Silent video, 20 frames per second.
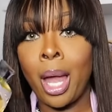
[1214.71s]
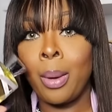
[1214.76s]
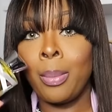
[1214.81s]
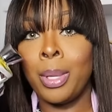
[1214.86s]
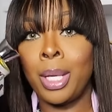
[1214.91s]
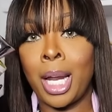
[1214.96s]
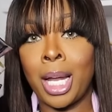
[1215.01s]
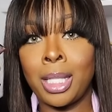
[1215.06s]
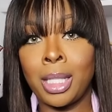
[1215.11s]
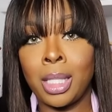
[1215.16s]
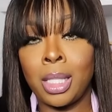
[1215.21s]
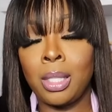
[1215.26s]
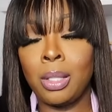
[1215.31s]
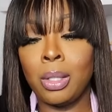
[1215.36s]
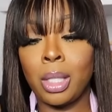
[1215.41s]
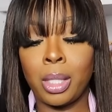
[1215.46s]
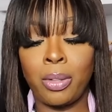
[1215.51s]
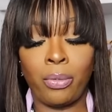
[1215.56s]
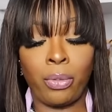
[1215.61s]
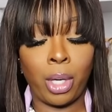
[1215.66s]
but I still
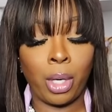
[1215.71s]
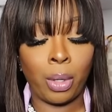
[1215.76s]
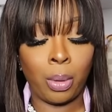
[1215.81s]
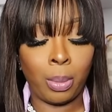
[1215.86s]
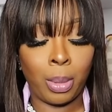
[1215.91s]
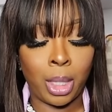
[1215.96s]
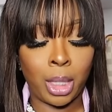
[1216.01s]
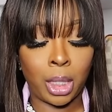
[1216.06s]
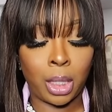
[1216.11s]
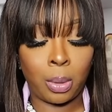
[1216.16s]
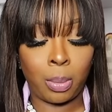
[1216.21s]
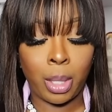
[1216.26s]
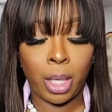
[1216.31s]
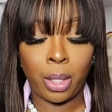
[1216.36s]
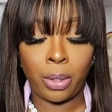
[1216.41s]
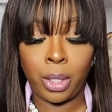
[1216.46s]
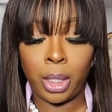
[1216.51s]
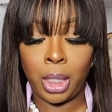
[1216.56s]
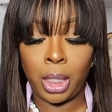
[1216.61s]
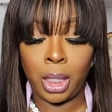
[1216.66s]
can very much
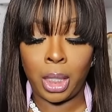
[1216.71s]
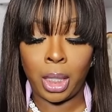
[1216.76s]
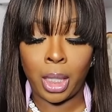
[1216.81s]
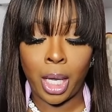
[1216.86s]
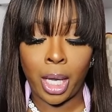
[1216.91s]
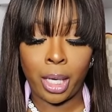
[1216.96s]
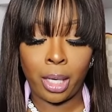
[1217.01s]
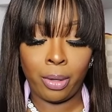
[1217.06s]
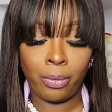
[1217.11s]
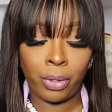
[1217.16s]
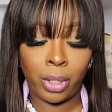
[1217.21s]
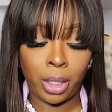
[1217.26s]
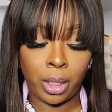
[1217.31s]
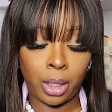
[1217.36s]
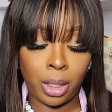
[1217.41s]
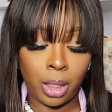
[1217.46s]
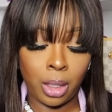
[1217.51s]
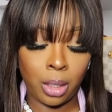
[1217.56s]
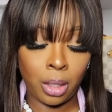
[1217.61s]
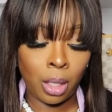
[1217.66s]
smell the DNA of it in
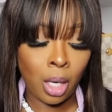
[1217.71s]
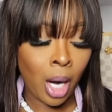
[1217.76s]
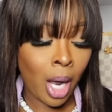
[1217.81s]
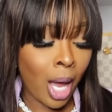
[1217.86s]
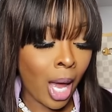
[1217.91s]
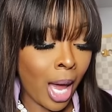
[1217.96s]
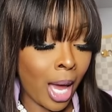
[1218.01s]
here.